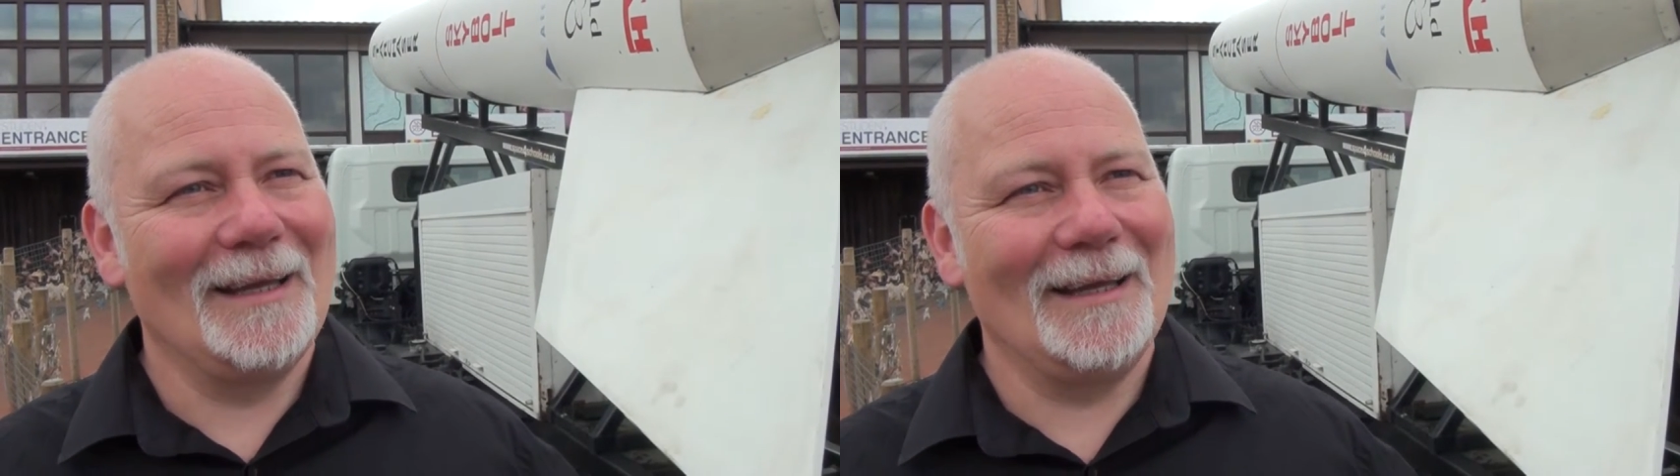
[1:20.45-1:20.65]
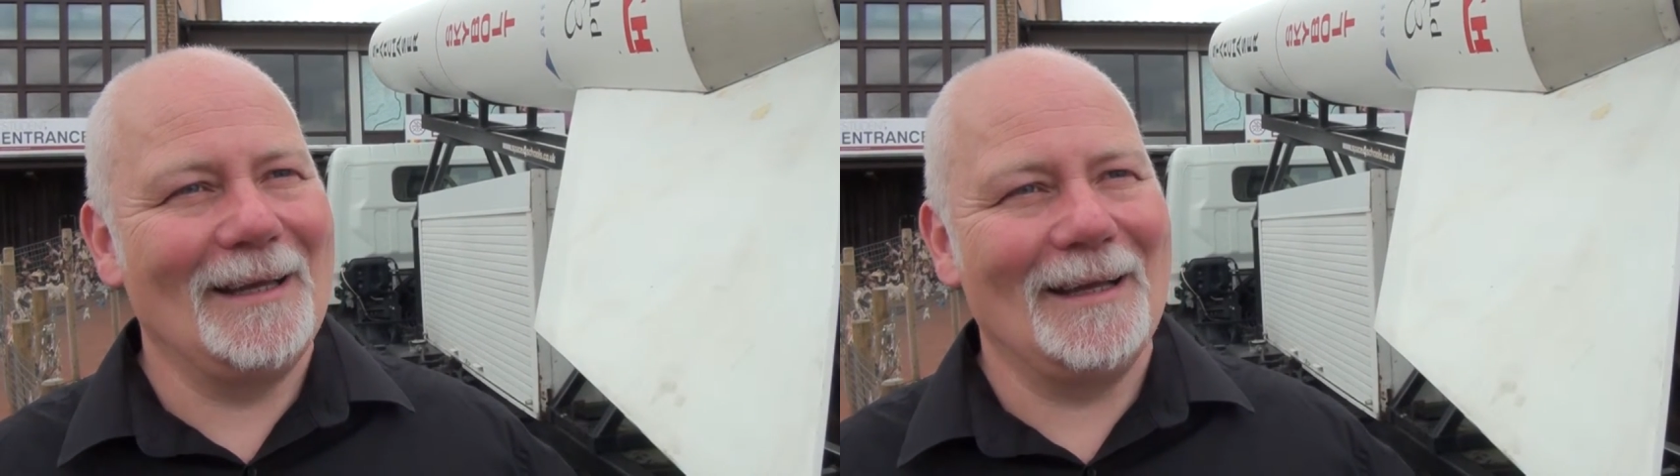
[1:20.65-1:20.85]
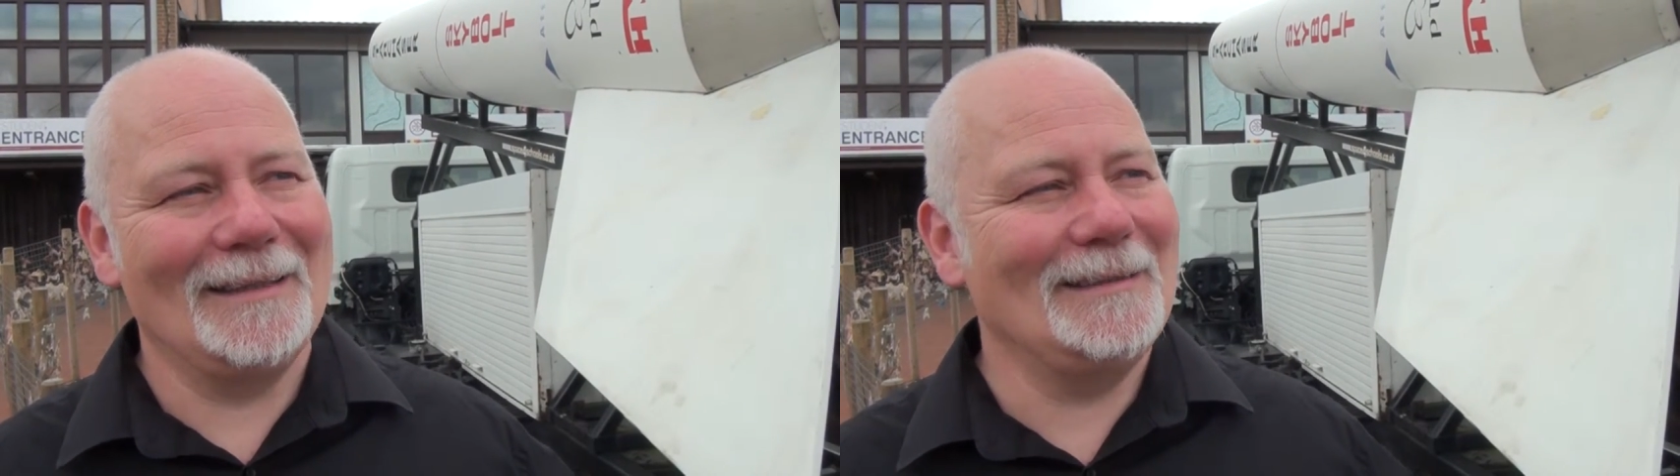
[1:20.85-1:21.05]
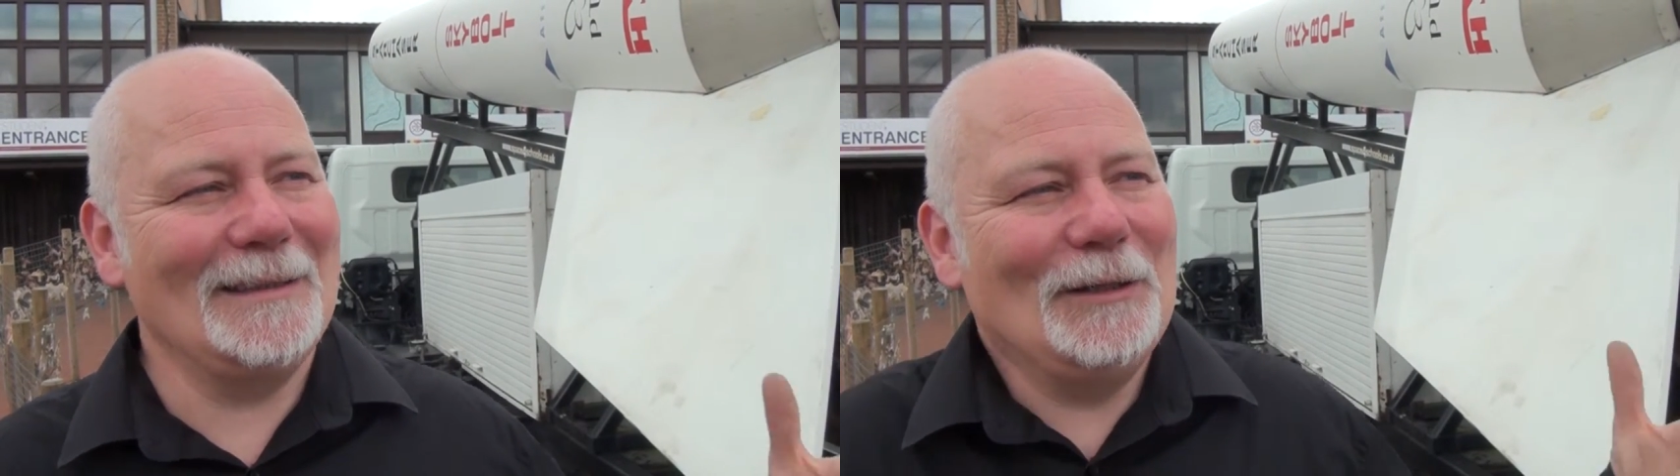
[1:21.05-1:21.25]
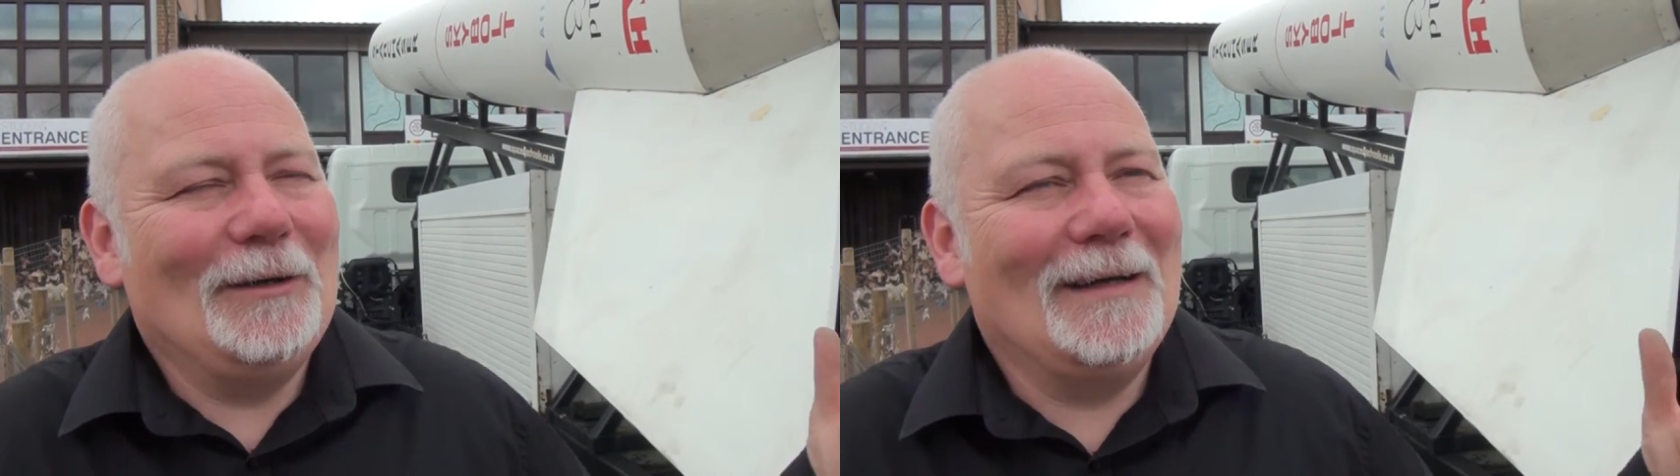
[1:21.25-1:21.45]
Uh,
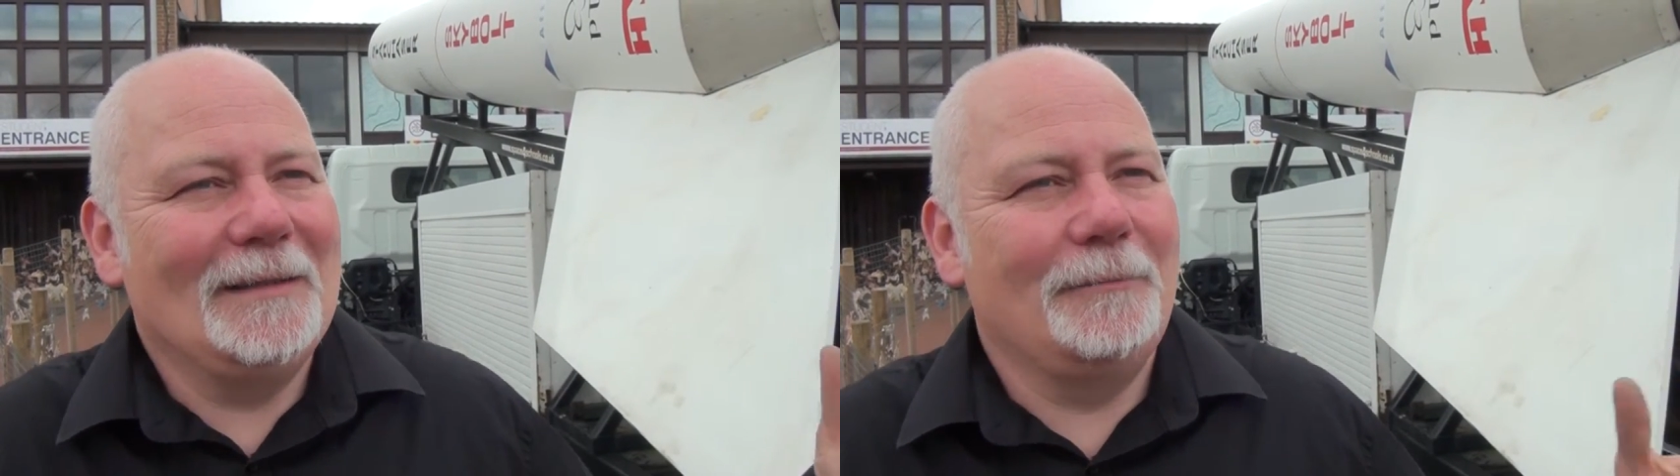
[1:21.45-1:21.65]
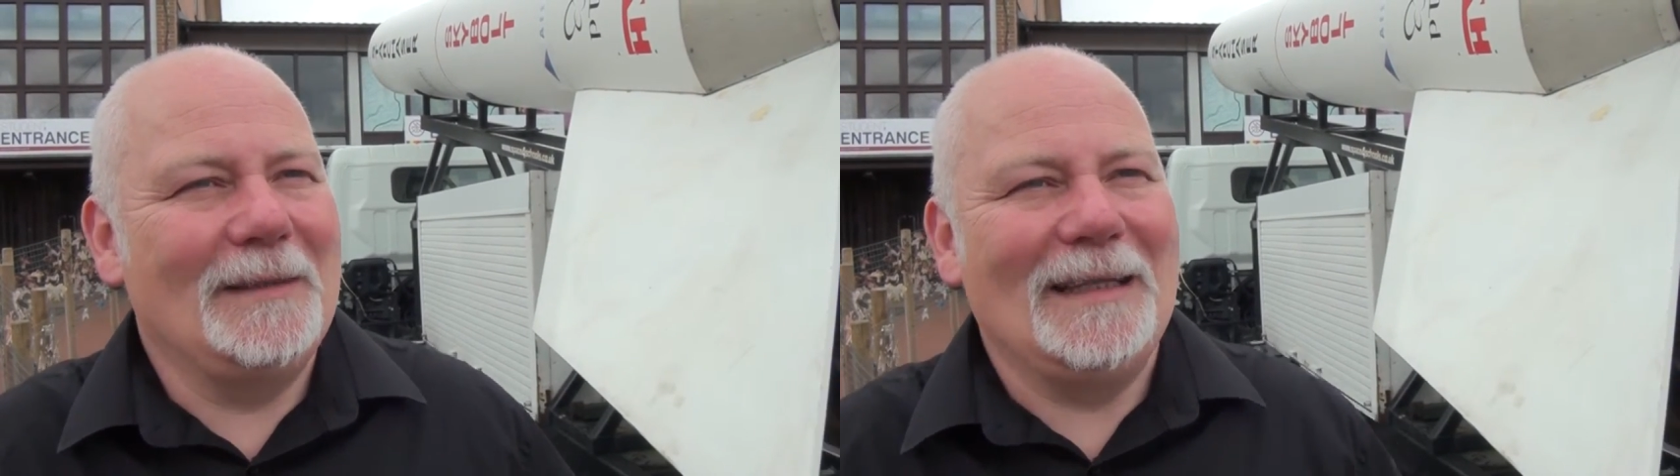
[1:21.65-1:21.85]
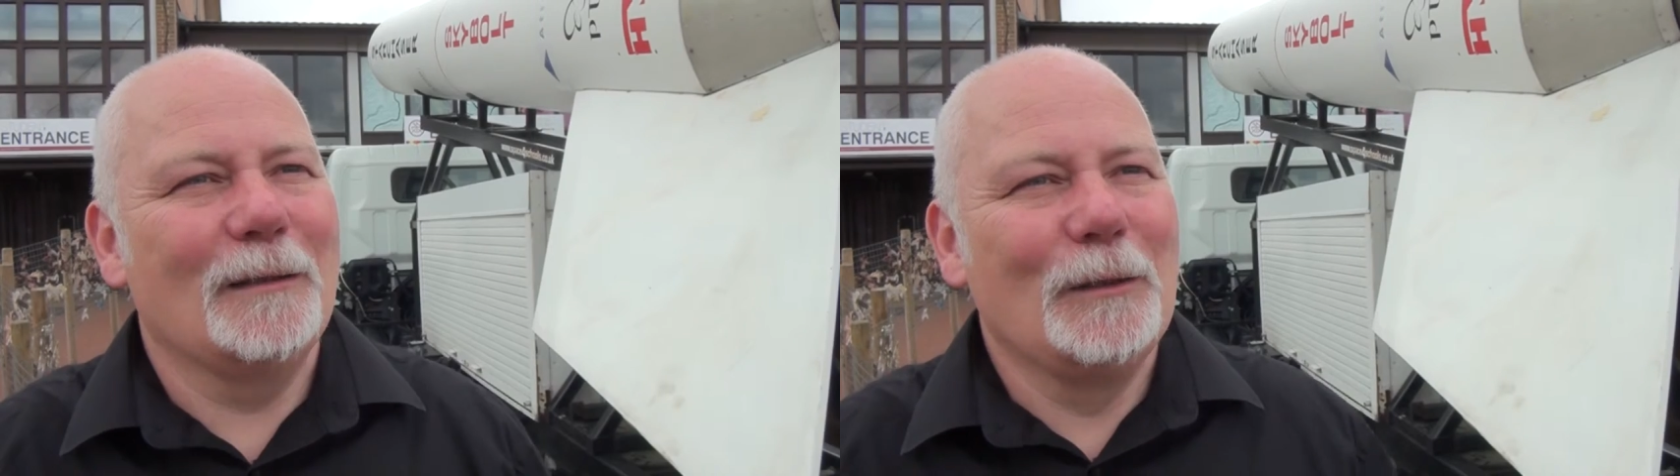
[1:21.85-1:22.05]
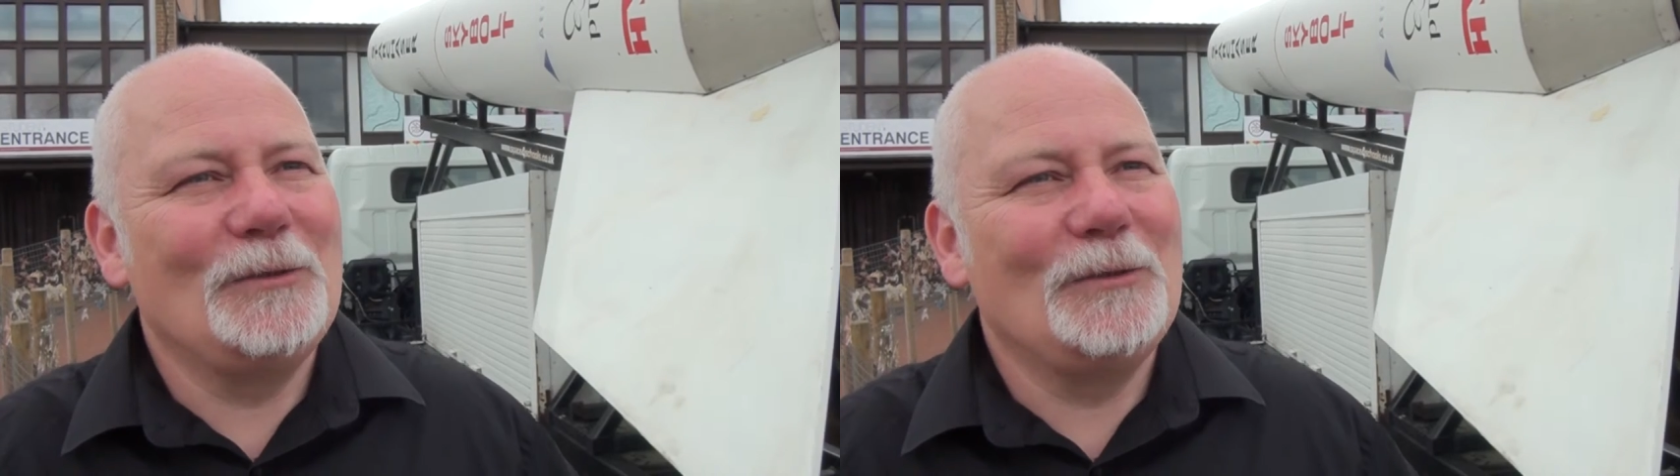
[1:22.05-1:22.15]
you know, and we didn't